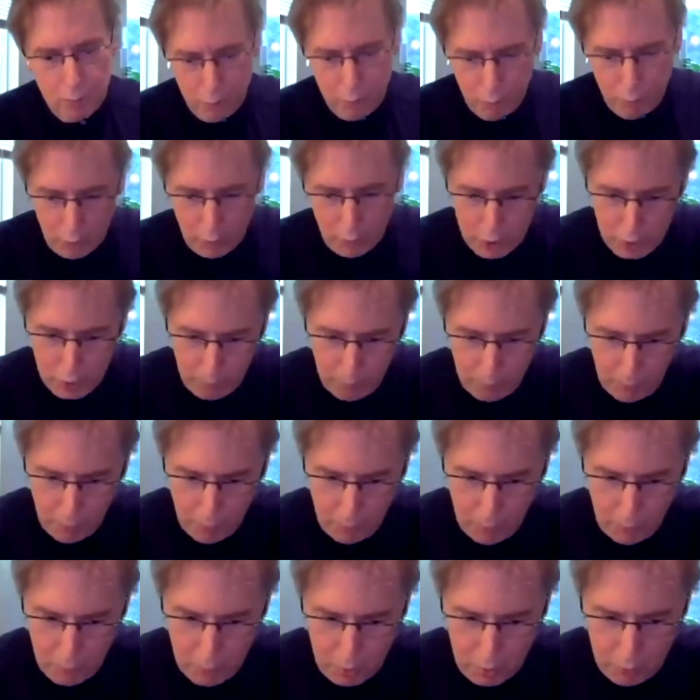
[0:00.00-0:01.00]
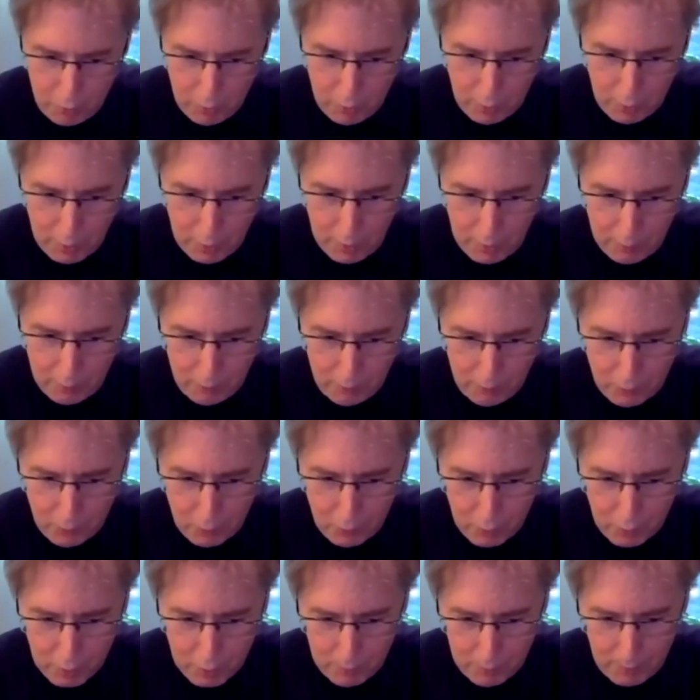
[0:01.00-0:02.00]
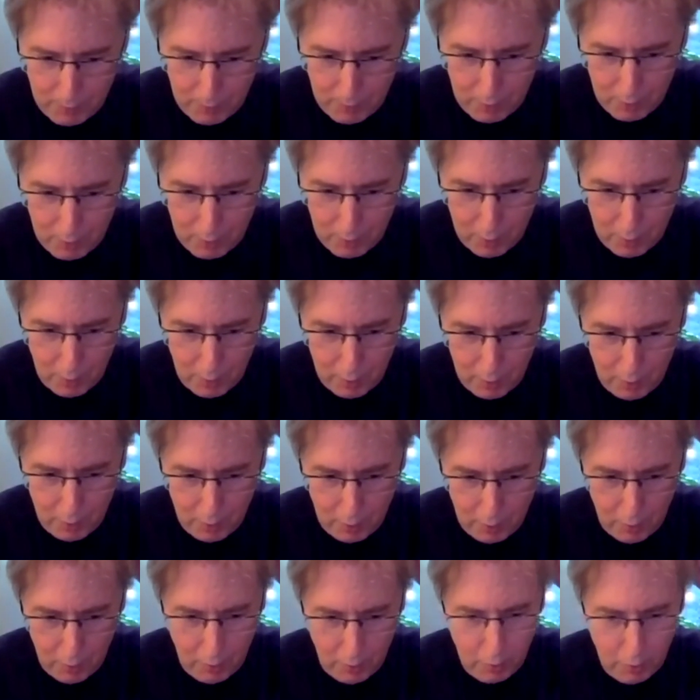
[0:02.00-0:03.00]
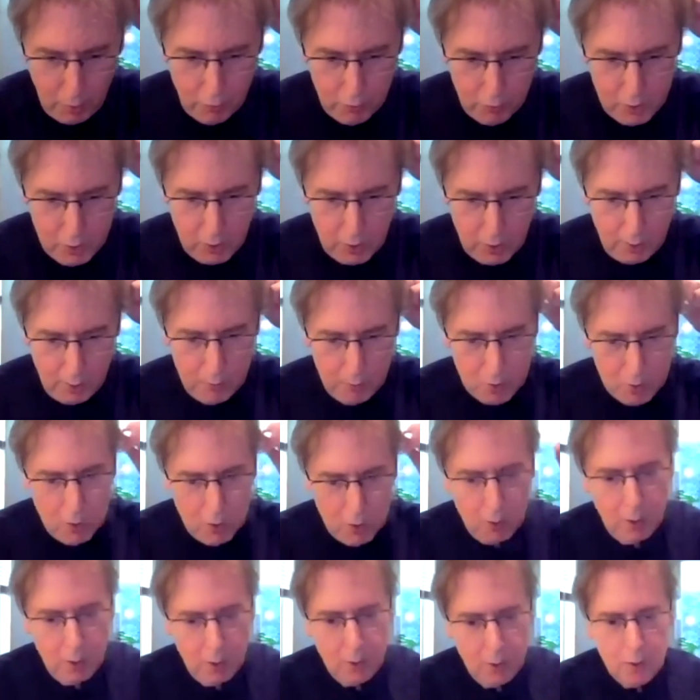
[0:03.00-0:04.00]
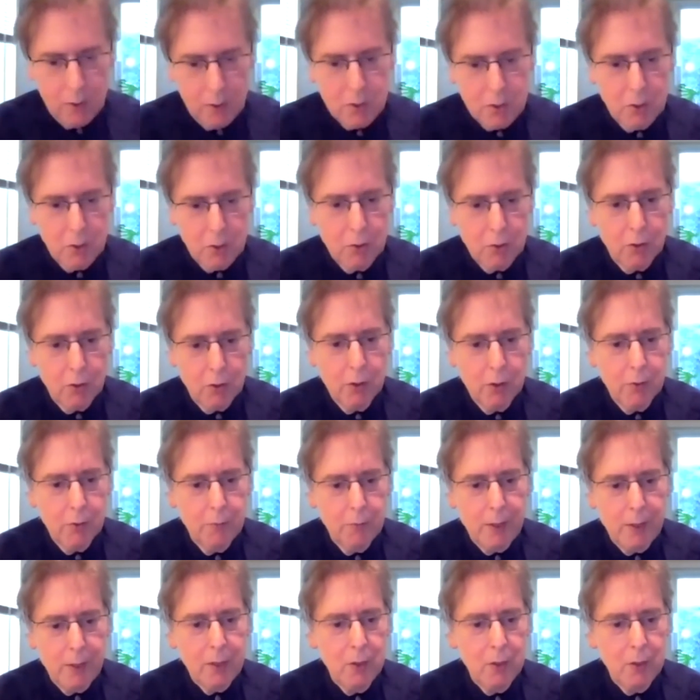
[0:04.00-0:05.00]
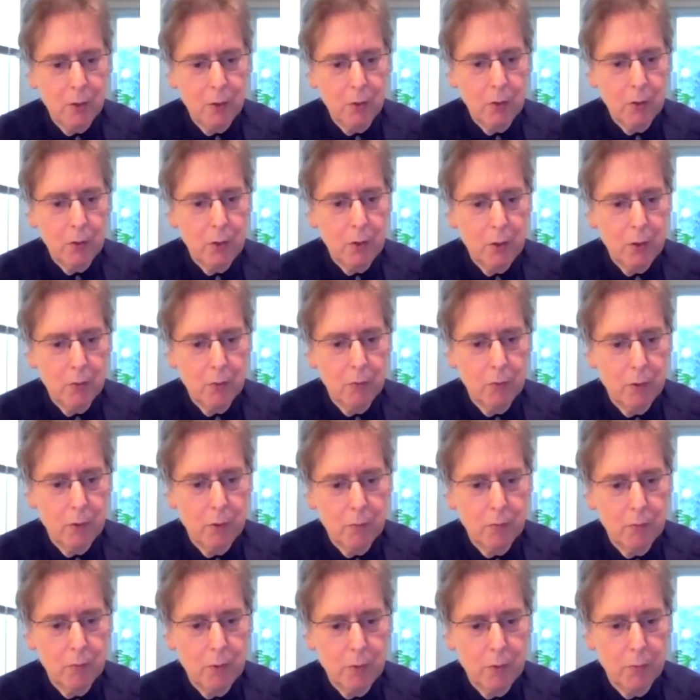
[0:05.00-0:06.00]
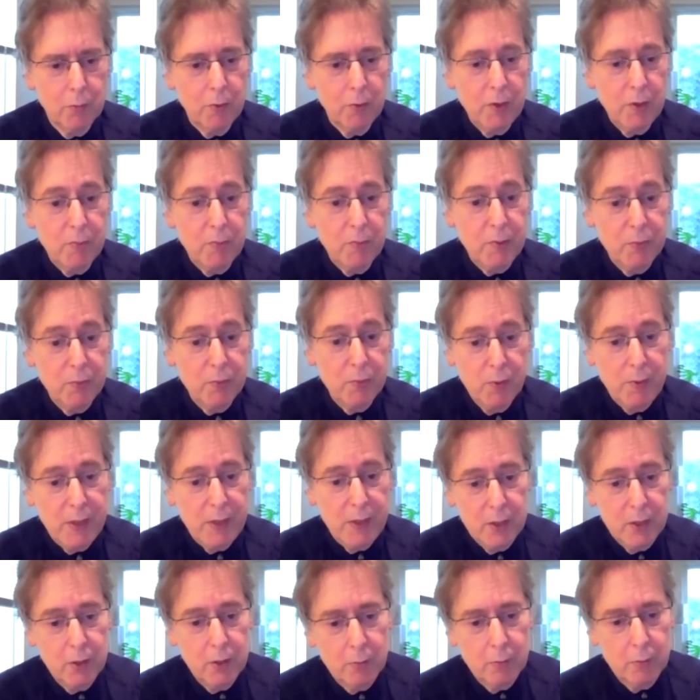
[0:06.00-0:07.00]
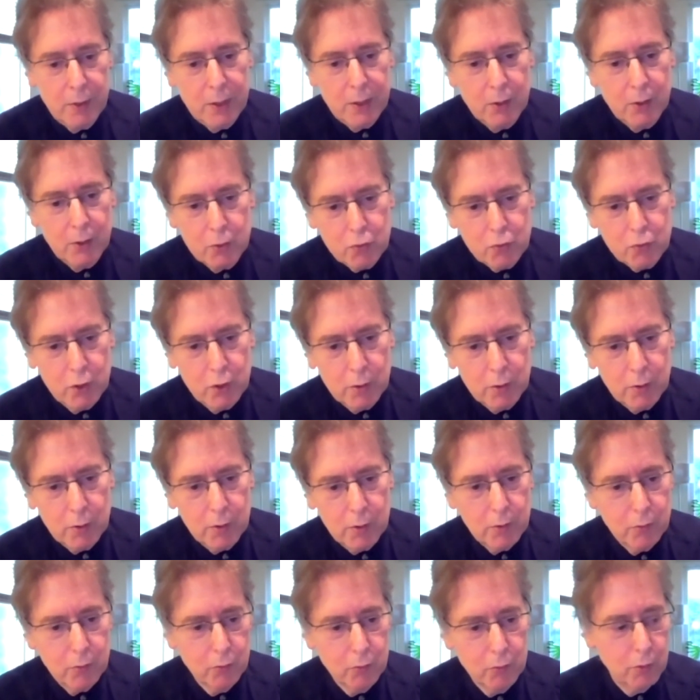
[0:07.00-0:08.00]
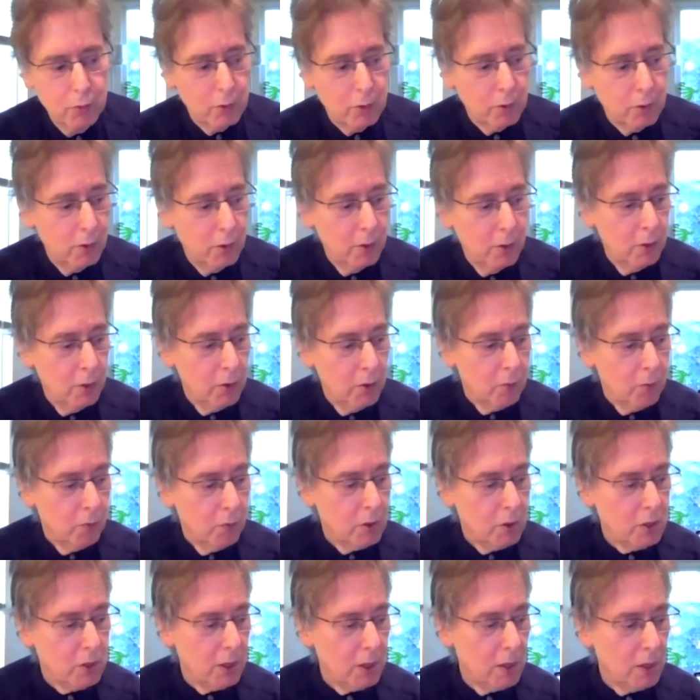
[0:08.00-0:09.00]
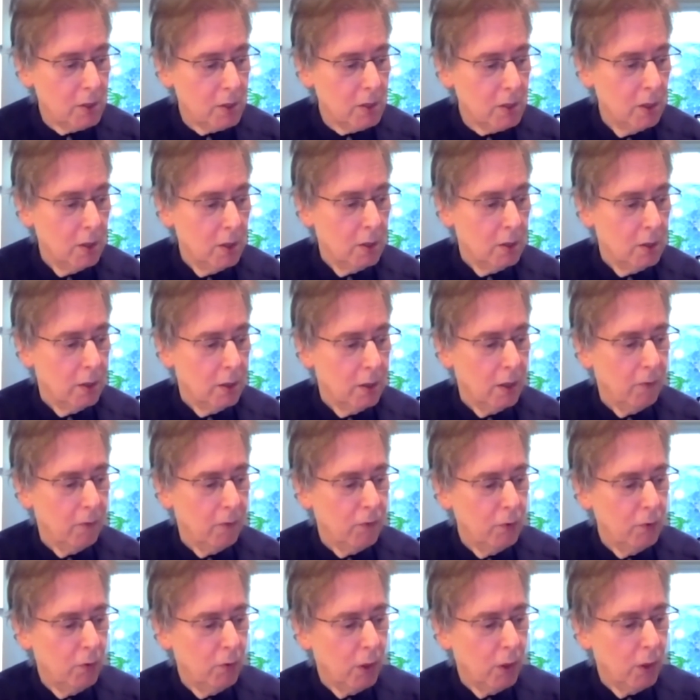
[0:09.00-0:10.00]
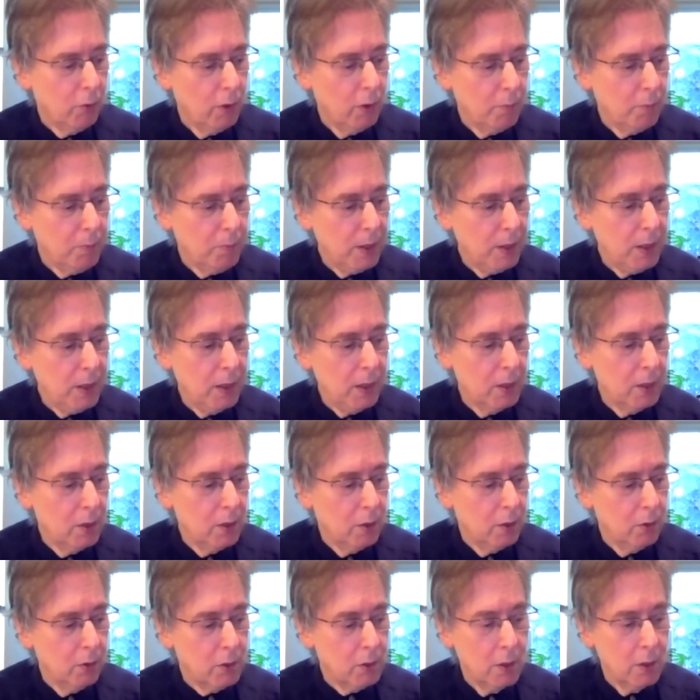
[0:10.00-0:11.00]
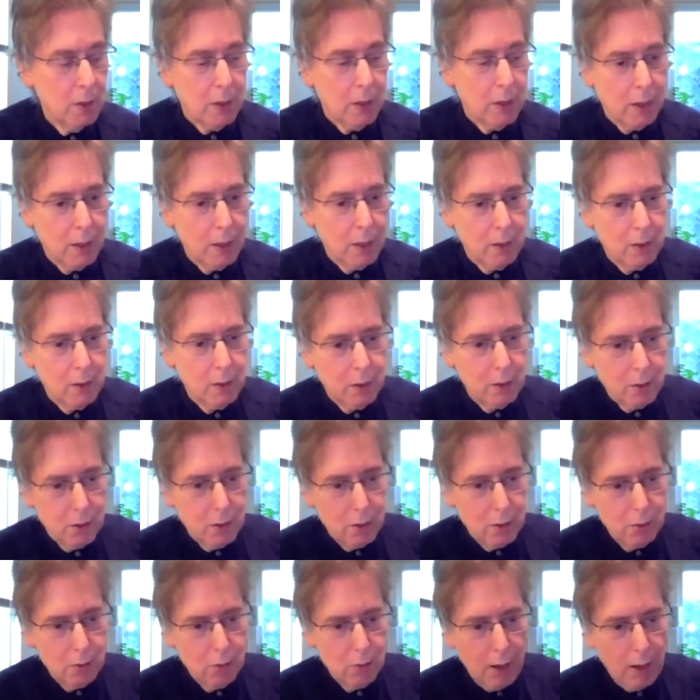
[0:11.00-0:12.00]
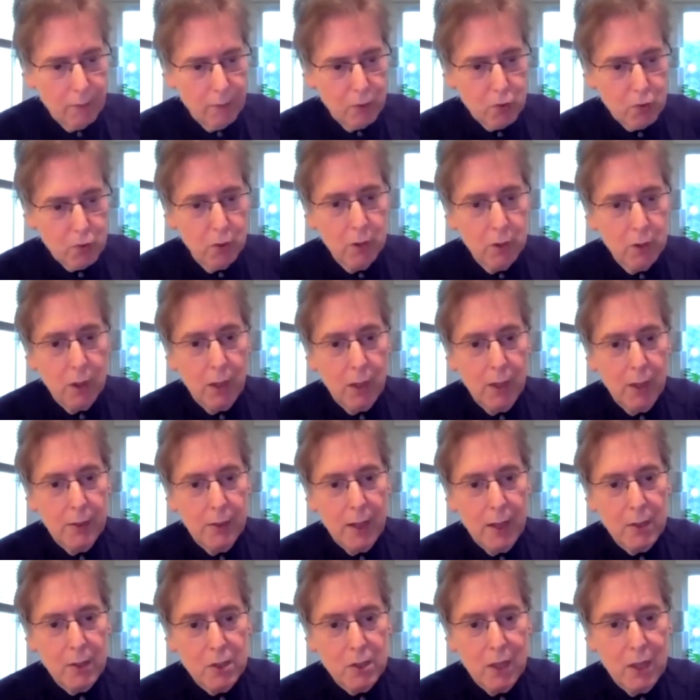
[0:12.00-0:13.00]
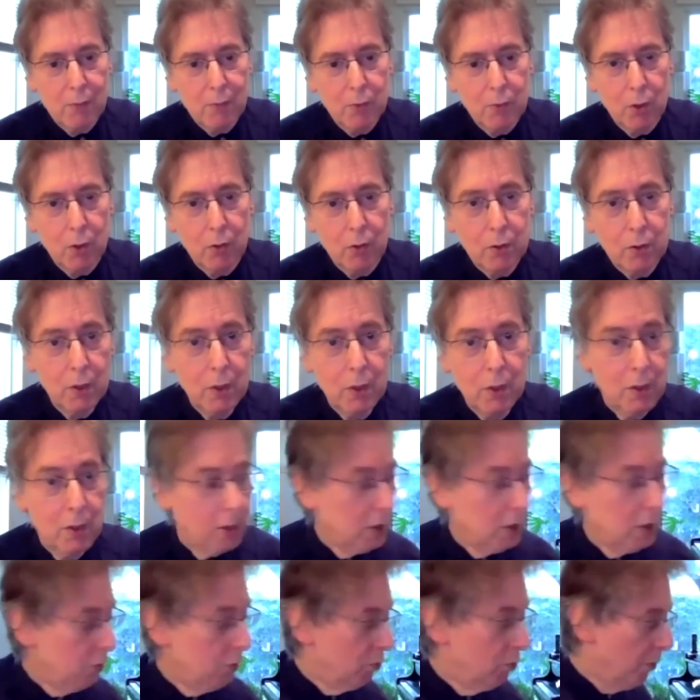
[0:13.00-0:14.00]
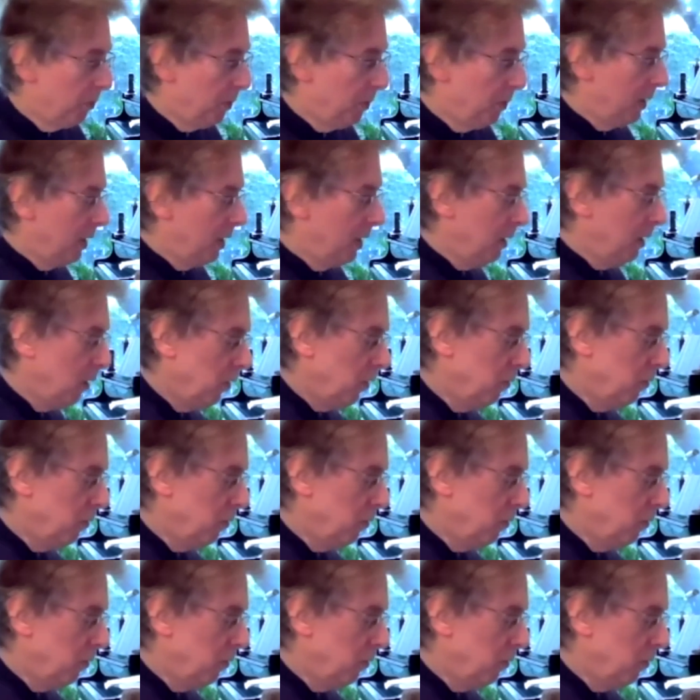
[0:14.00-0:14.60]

principle which you and I have talked about at other times, the so-called main note, the repeated note, main note, trill rule, which says that if you are repeating a note and you have a trill on that same note, that you will play